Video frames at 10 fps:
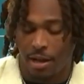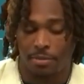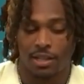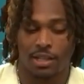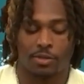
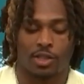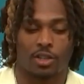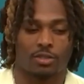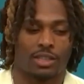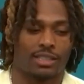believe
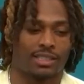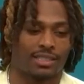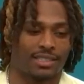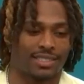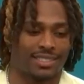so. That's
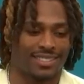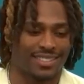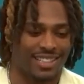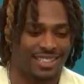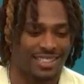the
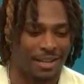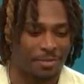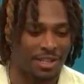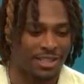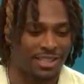type
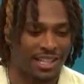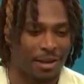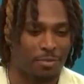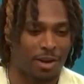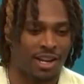of energy I
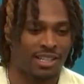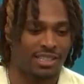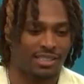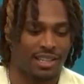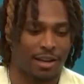bring.
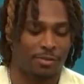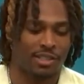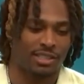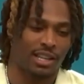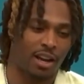That's the
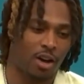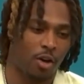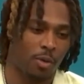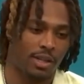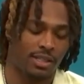confidence that I
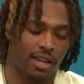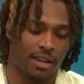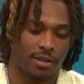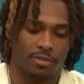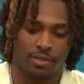always
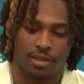have.